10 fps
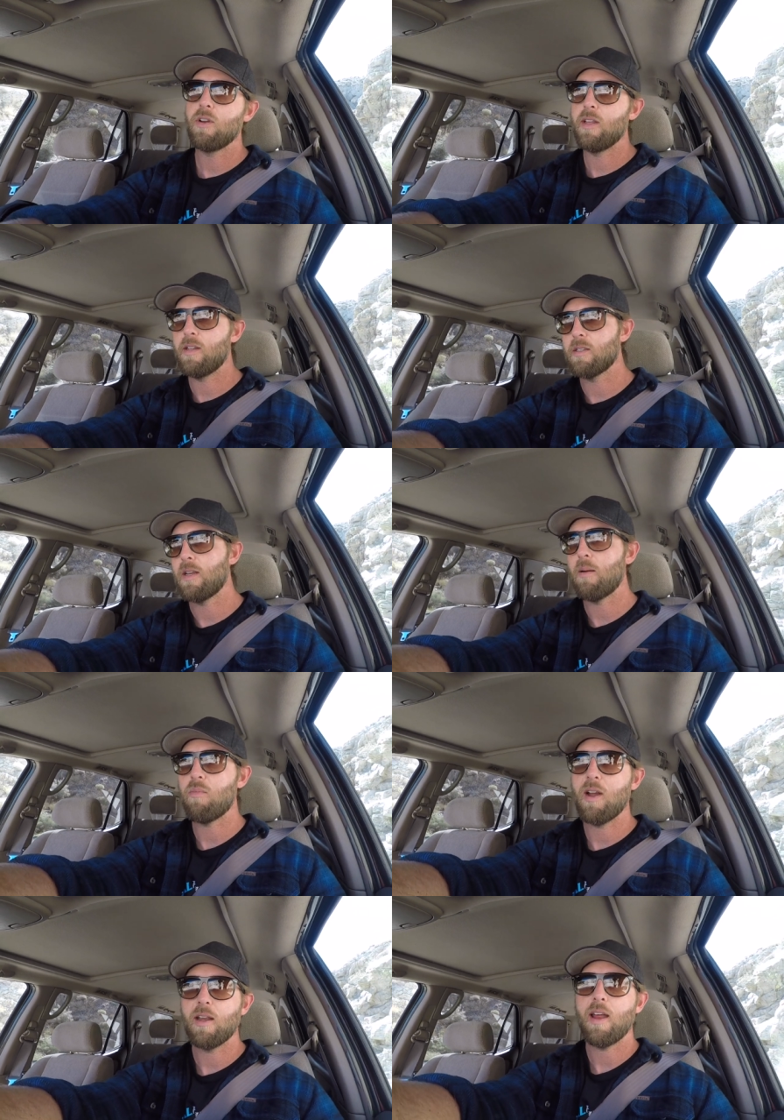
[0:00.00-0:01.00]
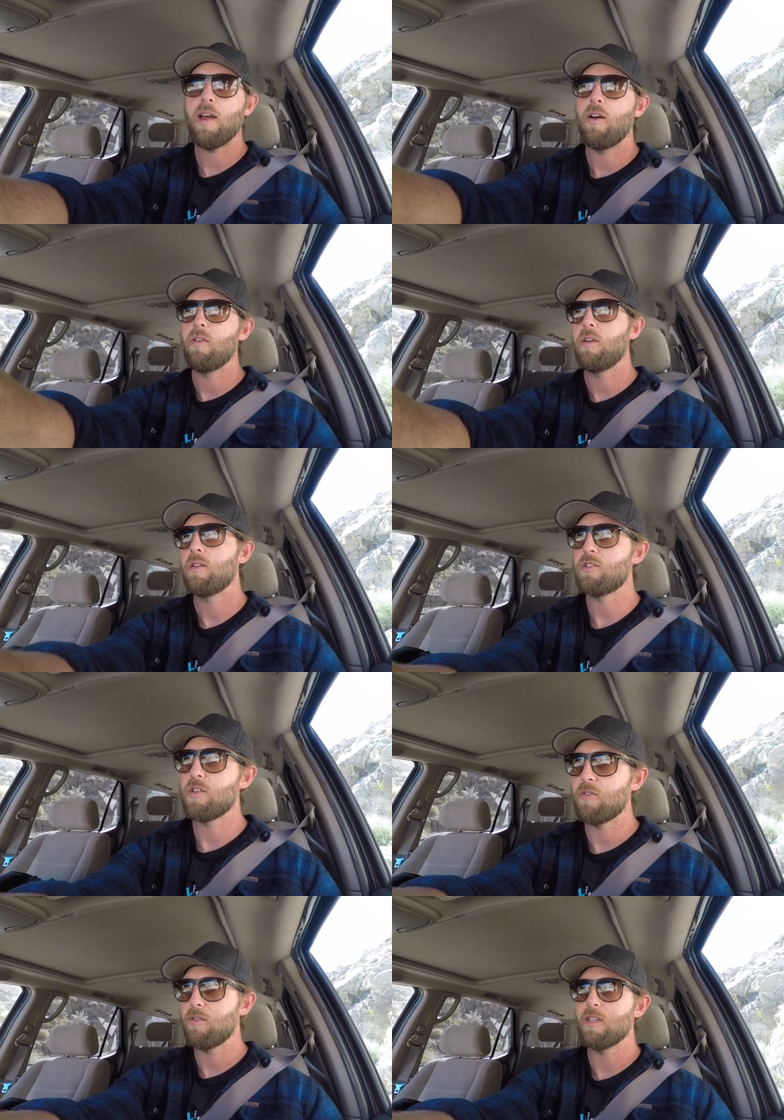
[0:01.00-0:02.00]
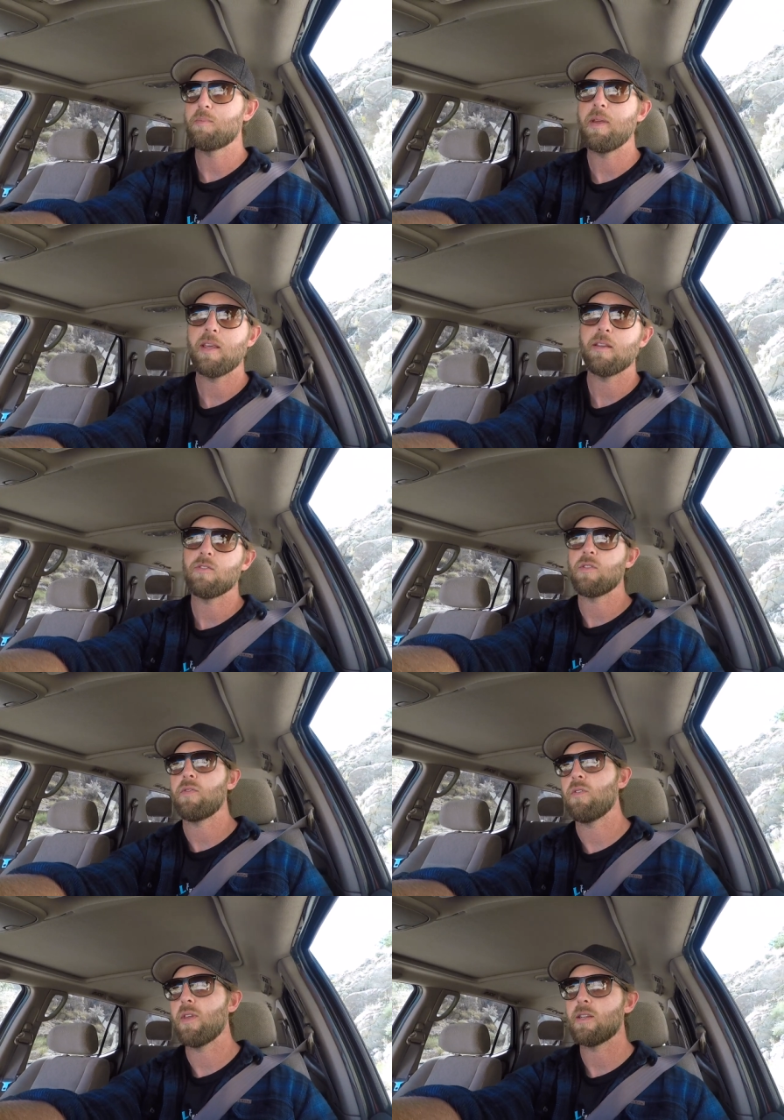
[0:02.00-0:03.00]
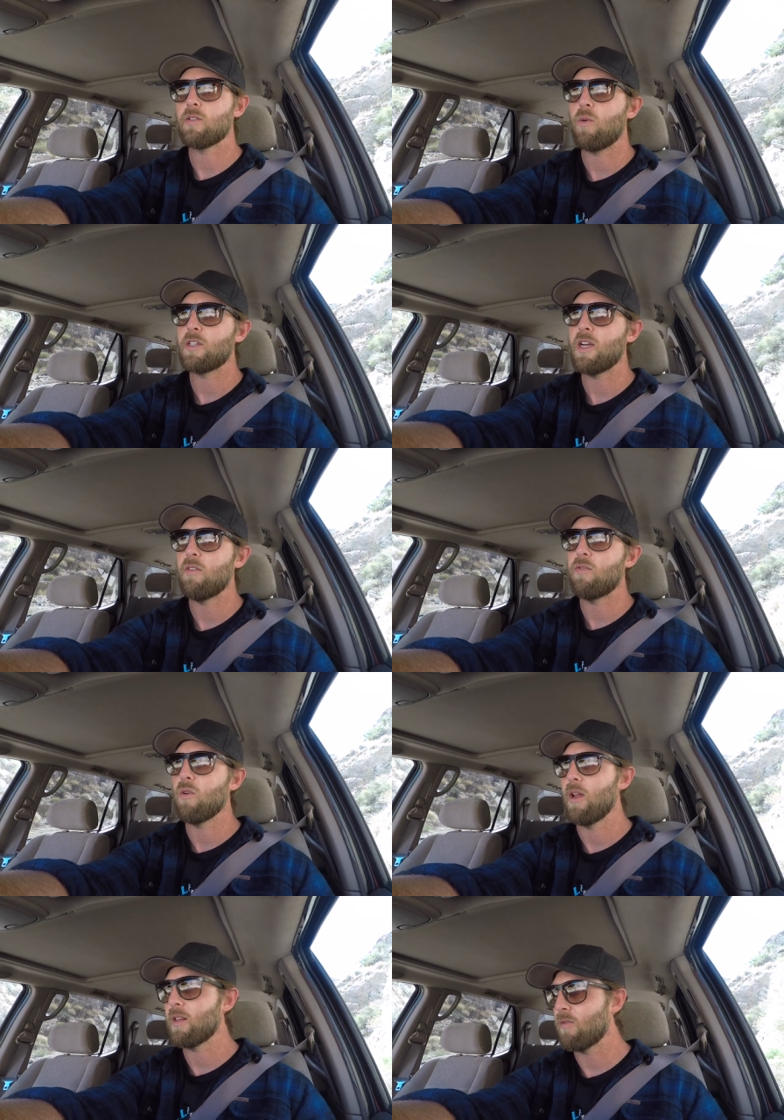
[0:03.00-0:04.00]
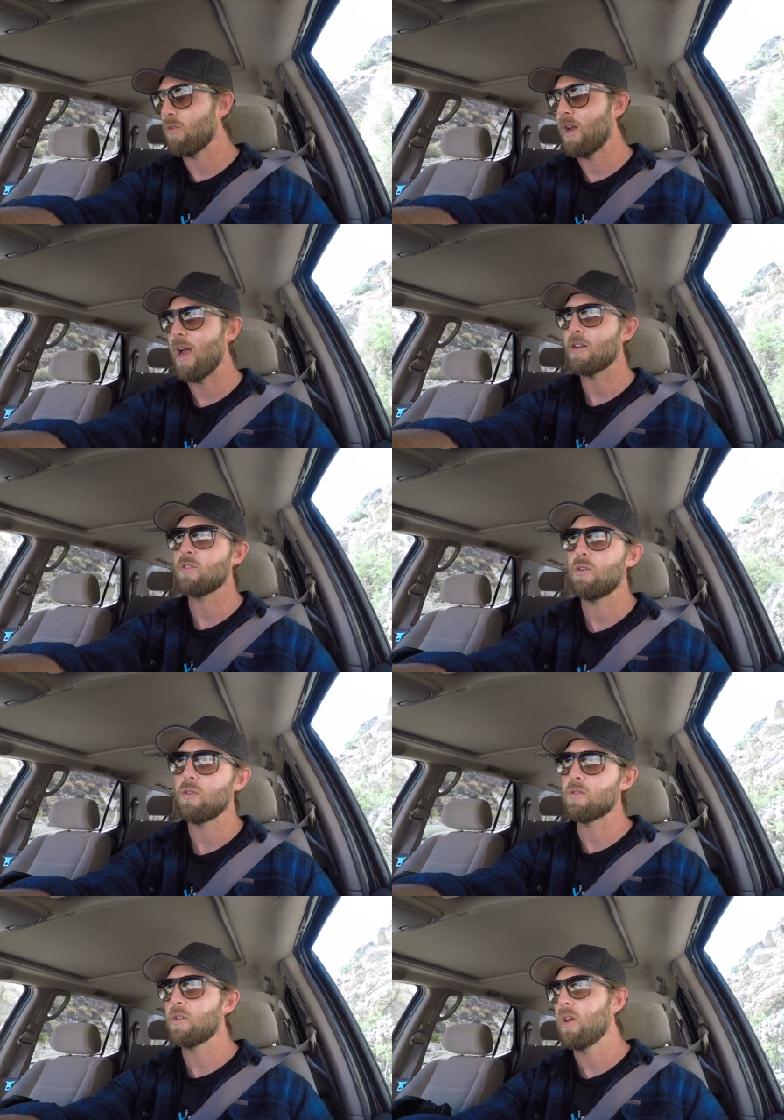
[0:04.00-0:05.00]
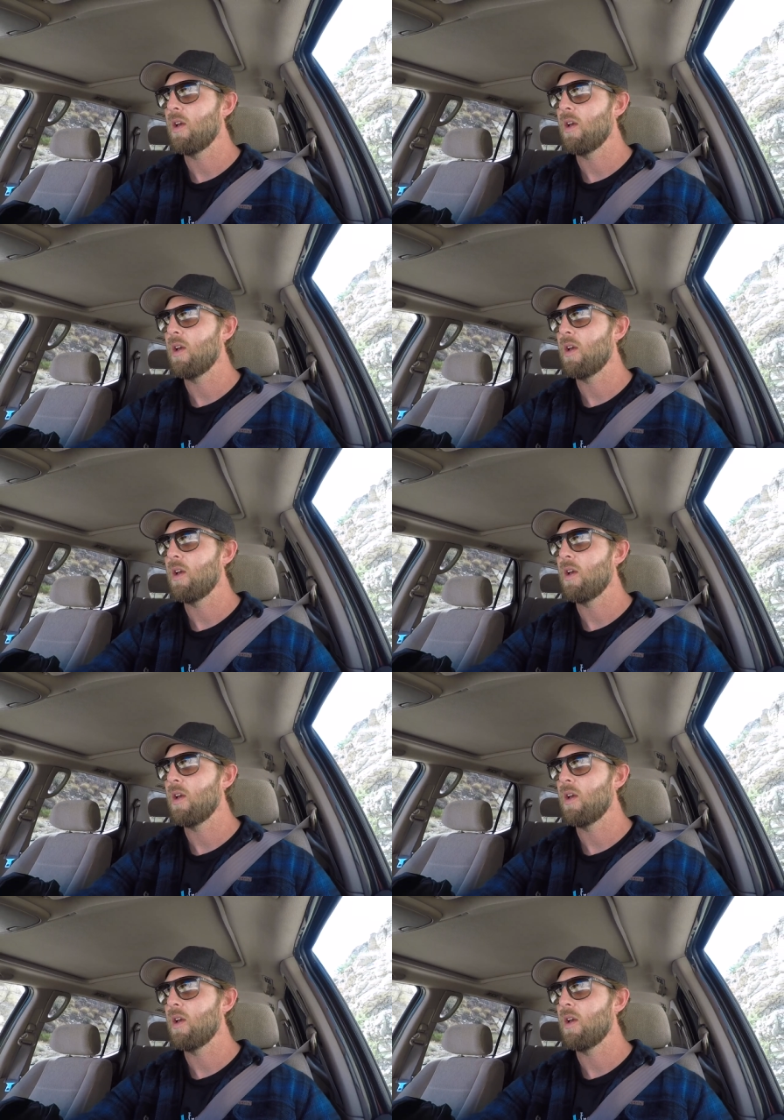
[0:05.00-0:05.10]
It does not break down, generally speaking. There's a few things to watch out for, like the front axles,